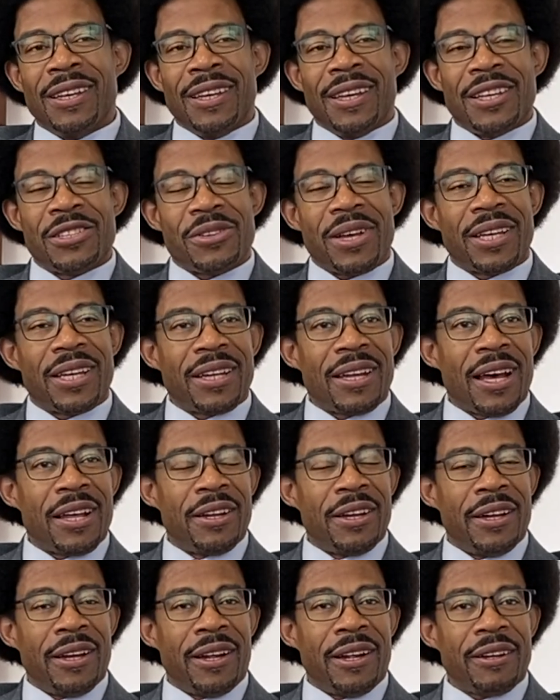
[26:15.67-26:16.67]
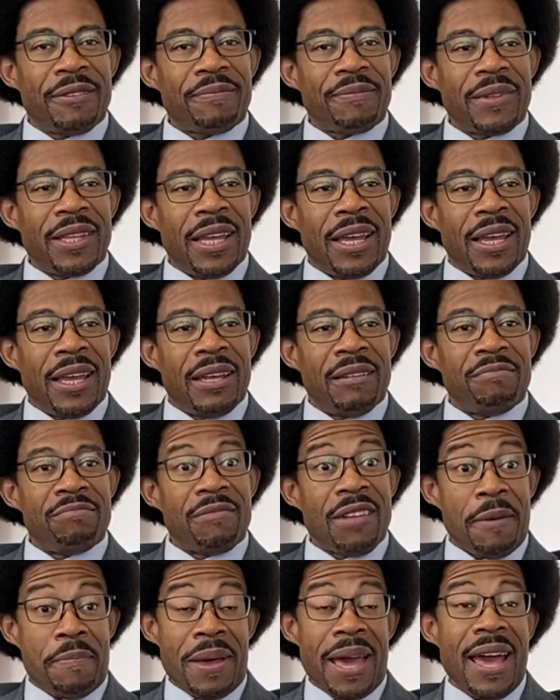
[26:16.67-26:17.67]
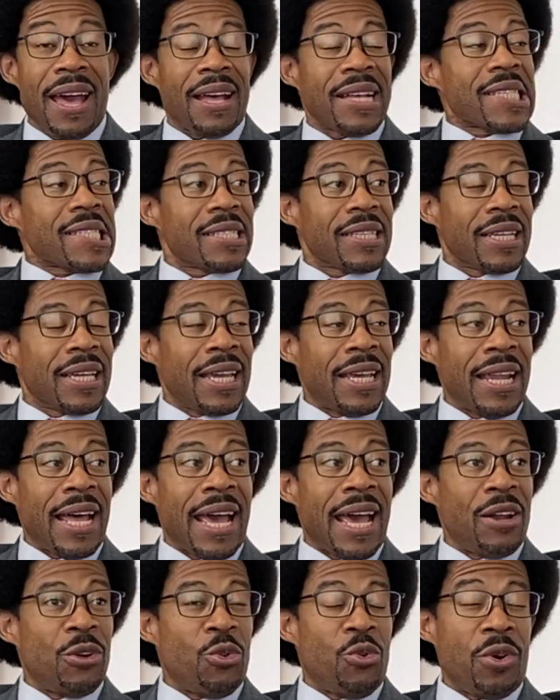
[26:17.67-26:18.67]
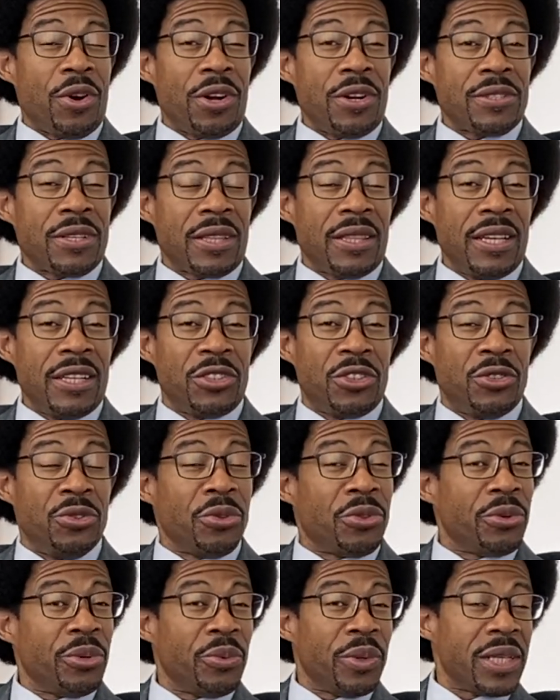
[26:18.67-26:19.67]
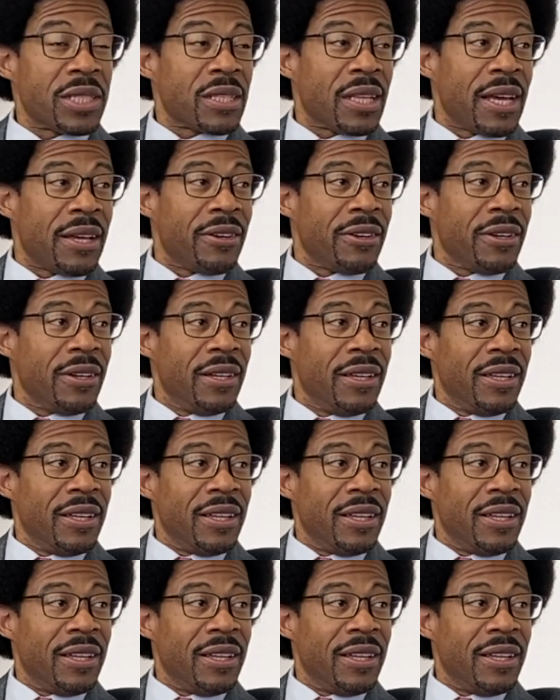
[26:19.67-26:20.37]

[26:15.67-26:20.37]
And so I get out of there and I pass. And I had orders, I think, two or three weeks later.